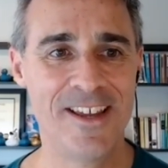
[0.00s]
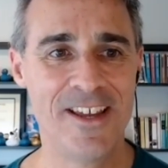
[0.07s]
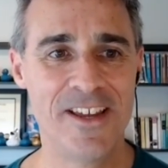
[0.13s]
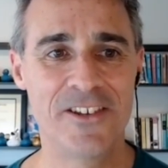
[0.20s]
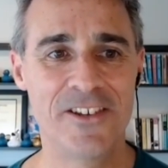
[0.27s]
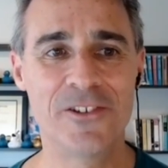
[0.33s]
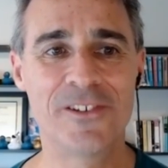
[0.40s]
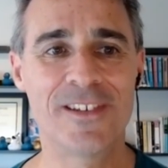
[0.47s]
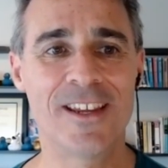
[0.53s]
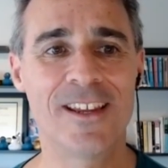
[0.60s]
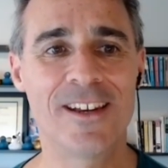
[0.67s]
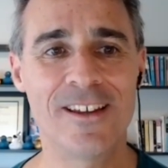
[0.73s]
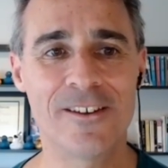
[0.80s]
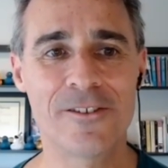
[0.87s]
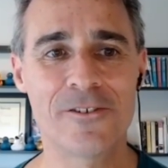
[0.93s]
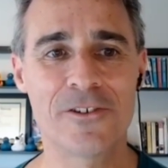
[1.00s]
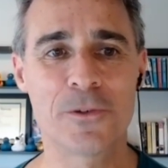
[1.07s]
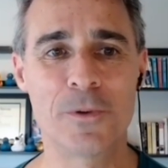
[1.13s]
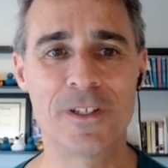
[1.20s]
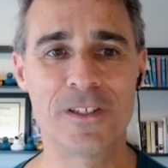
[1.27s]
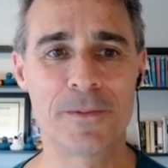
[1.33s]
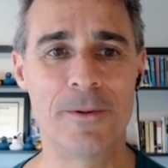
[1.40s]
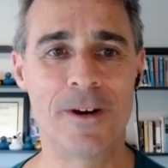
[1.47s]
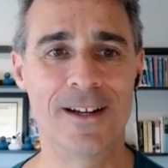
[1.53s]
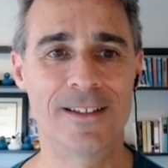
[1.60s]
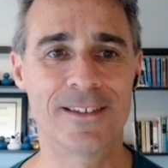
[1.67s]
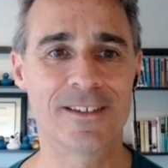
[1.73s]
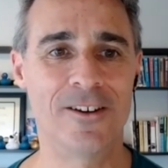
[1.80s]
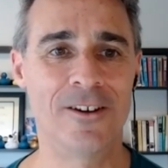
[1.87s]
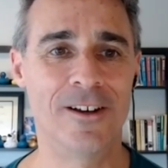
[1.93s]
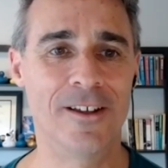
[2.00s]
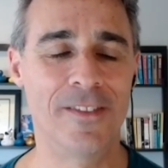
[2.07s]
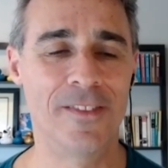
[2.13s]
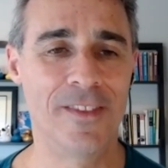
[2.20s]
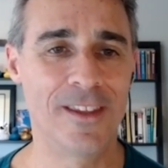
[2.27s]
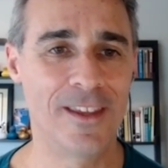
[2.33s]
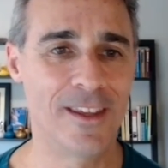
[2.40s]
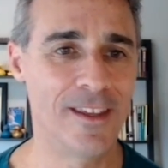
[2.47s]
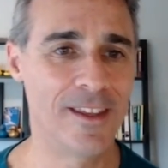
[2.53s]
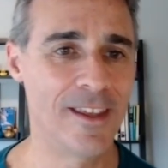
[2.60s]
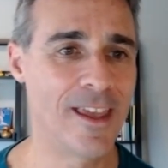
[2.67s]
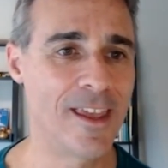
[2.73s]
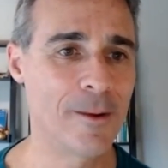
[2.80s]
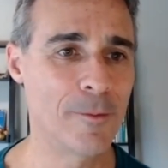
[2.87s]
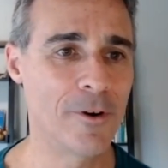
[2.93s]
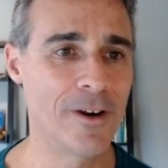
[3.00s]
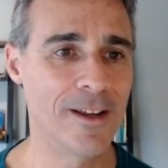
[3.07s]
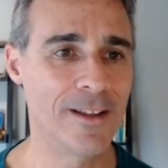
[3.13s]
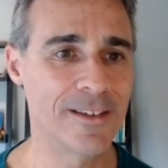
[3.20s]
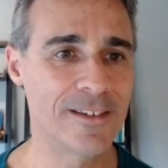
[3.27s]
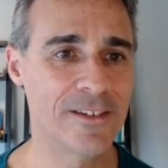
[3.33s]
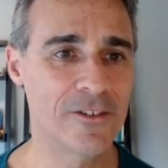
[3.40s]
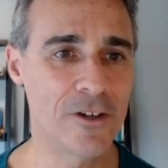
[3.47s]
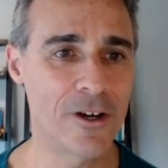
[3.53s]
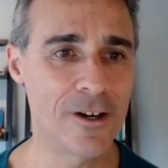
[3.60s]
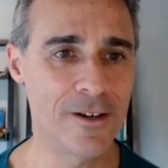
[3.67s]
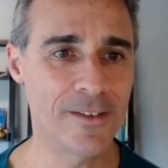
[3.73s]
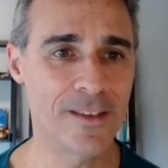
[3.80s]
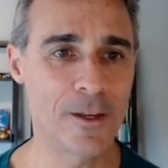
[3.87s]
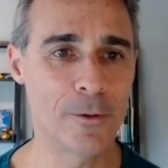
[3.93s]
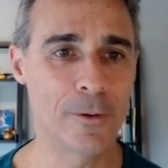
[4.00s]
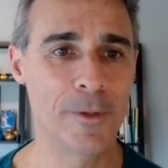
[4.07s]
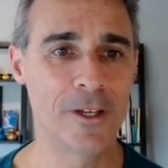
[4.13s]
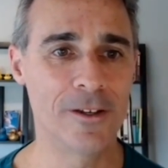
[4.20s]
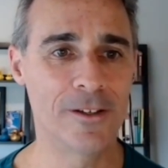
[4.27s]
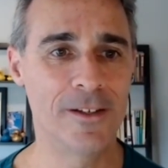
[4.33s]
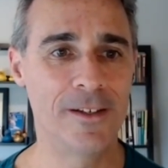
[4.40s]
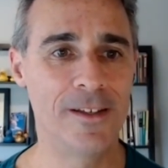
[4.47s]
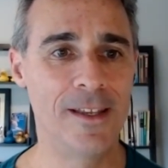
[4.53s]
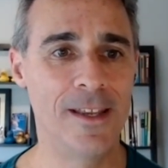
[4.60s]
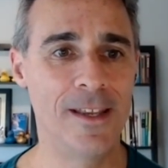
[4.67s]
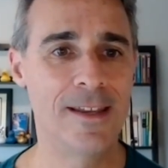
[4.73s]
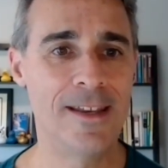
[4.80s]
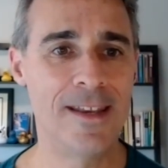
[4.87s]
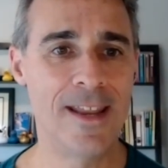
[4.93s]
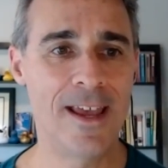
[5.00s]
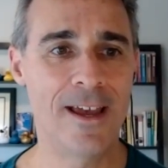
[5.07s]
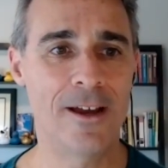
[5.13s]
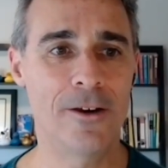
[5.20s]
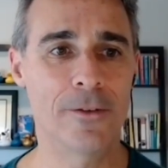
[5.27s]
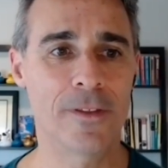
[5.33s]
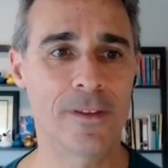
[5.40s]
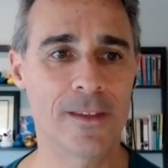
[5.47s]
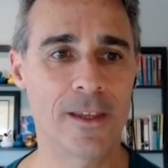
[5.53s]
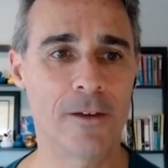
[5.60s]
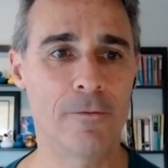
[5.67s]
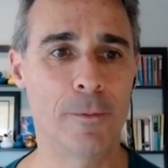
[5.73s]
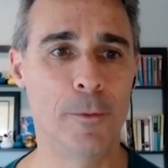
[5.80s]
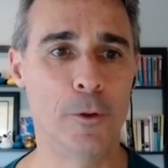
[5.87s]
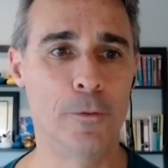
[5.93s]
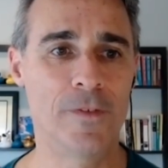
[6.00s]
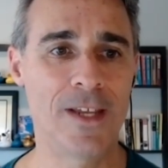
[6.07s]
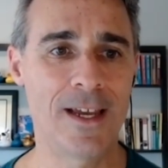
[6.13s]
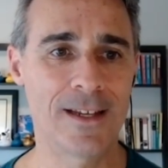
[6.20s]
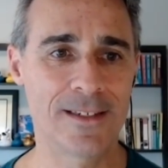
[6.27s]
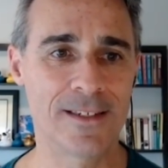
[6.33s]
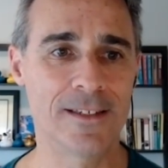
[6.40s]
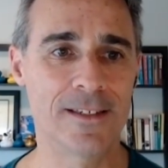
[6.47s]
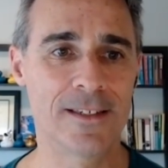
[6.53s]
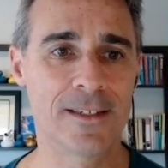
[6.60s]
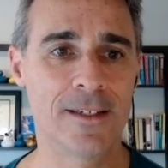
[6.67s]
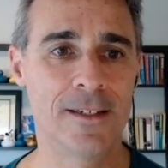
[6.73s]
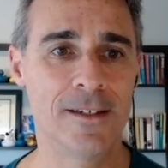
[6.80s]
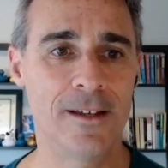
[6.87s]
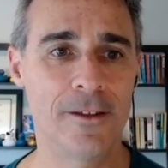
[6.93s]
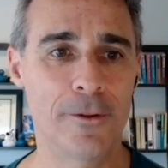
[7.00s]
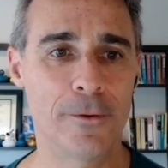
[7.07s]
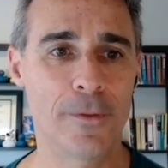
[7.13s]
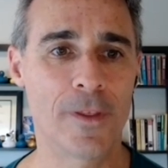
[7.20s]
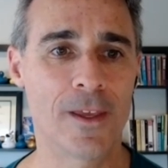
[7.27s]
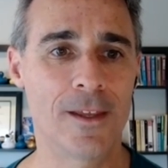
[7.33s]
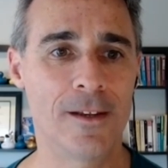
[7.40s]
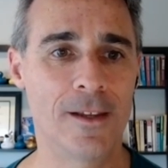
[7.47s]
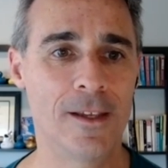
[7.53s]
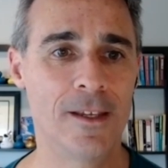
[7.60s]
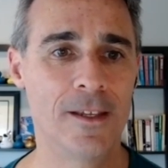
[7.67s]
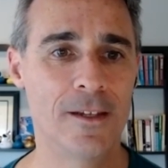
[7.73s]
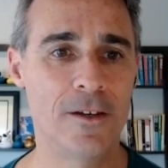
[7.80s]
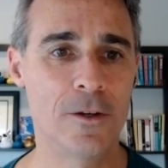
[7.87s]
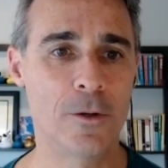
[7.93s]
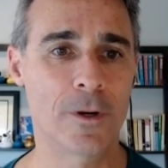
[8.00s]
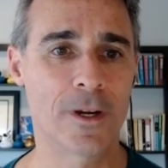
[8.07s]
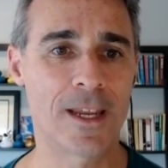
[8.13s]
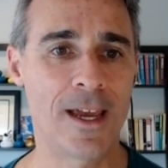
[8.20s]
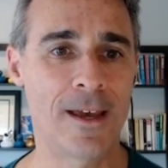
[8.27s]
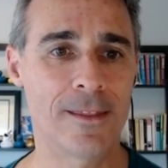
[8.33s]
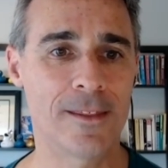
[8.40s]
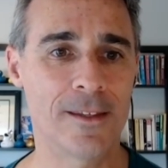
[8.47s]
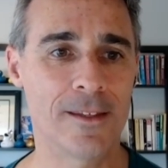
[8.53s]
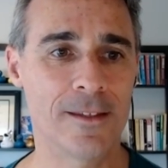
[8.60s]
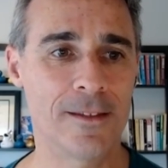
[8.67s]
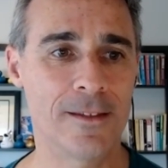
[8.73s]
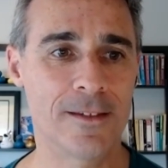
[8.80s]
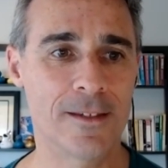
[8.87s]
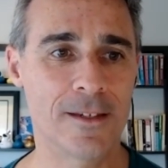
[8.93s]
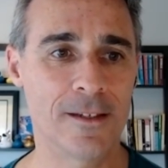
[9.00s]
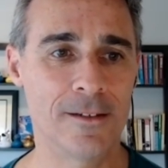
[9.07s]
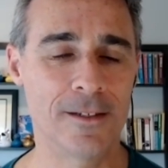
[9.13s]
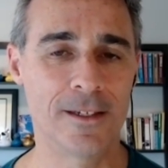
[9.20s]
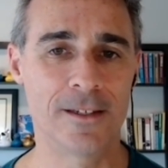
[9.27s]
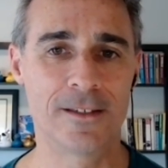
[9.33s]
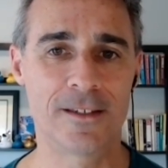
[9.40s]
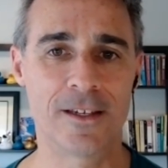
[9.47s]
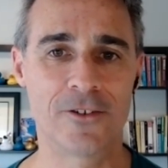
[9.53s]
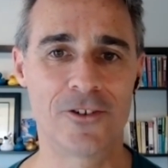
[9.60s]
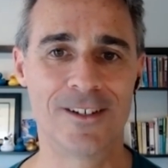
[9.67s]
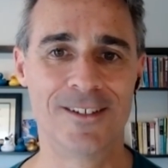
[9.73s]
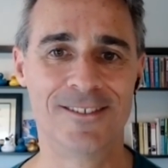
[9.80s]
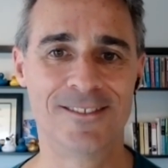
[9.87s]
Do you see any other sweet spots on the Emirates chart that would be good now that they remove taxes, other than Newark, Athens, Italy, etc.?